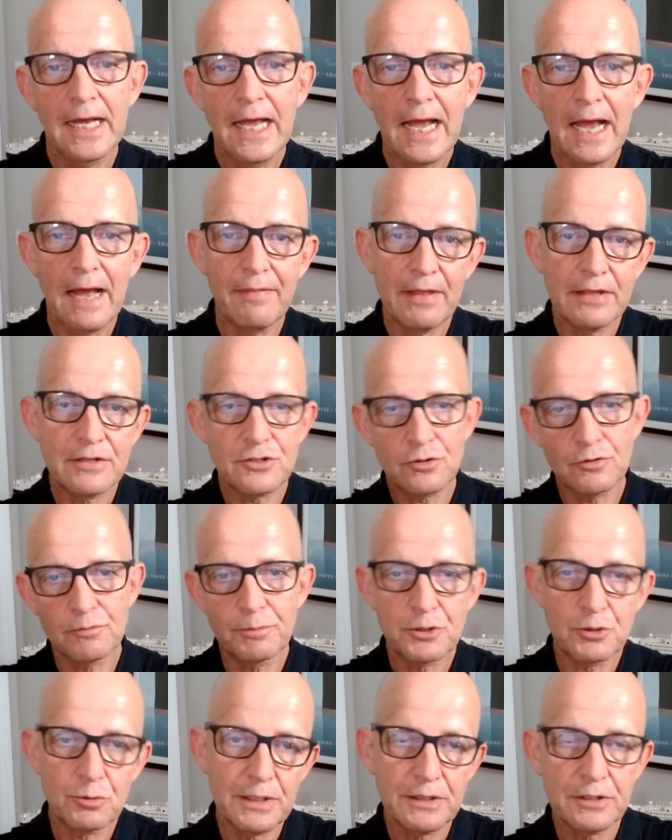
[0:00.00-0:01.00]
and they sort of,
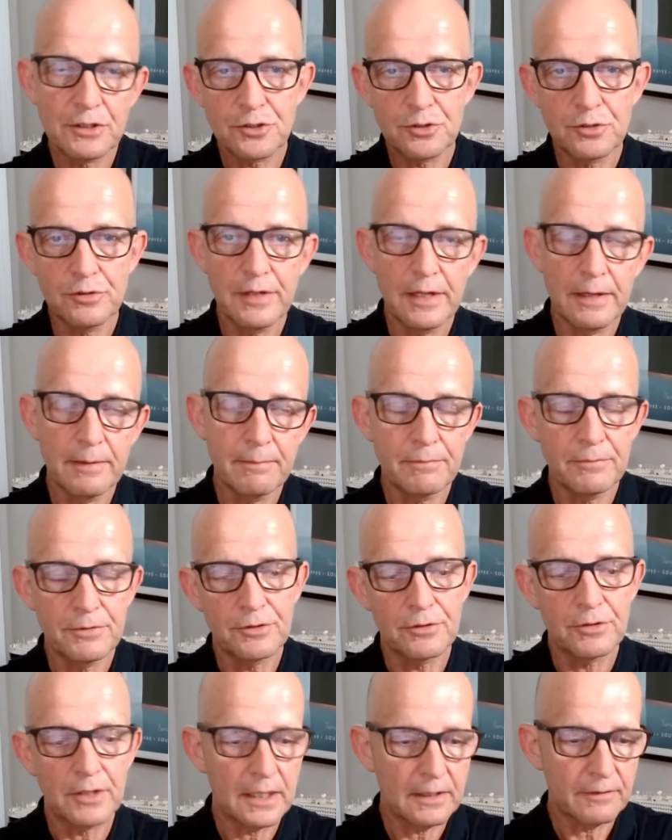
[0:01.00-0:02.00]
between the two of them,
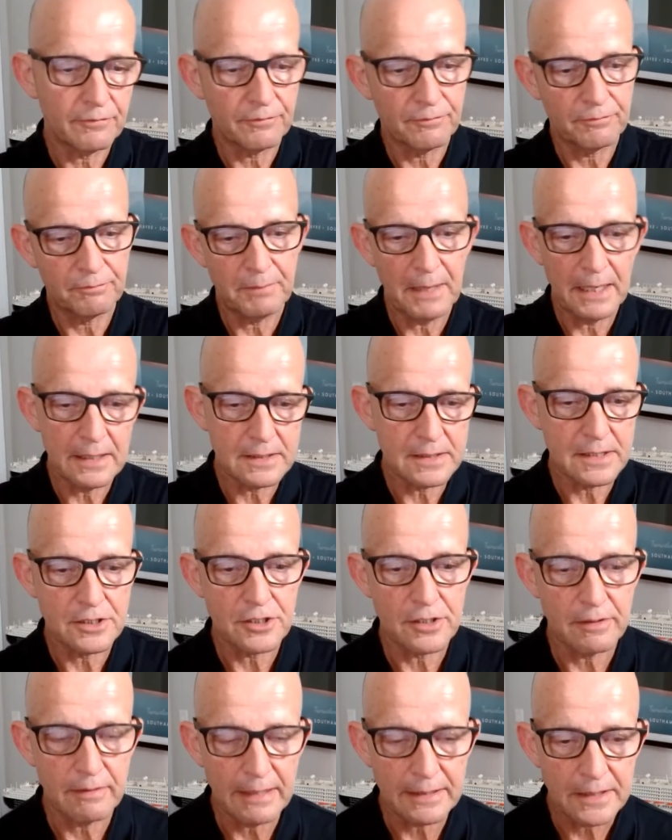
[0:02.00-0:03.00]
you kind of balance each
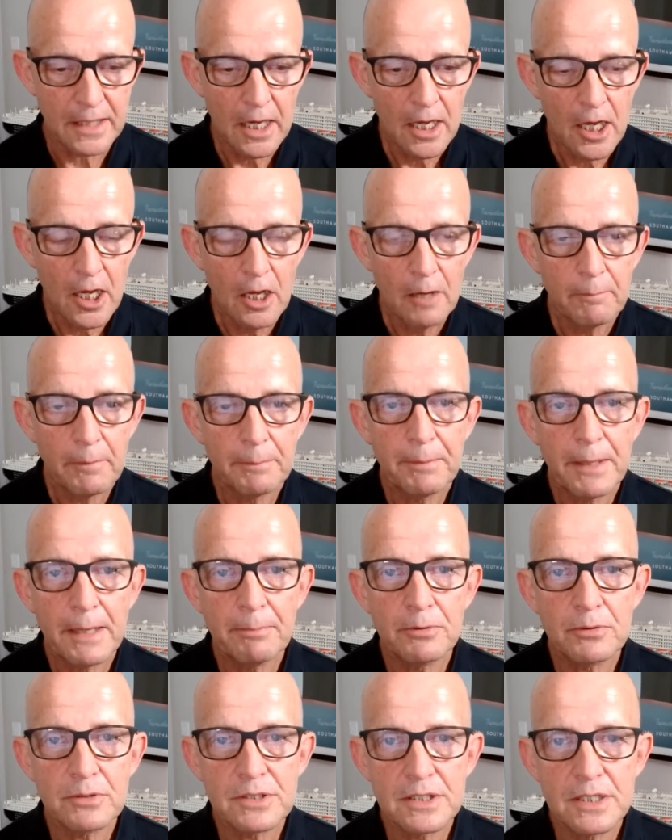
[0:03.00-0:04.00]
other out. But
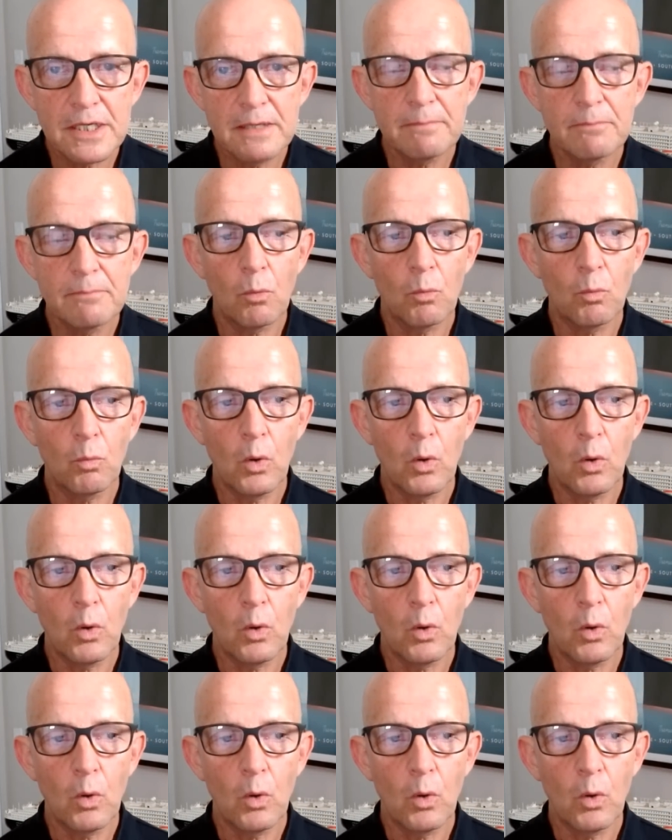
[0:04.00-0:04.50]
people seem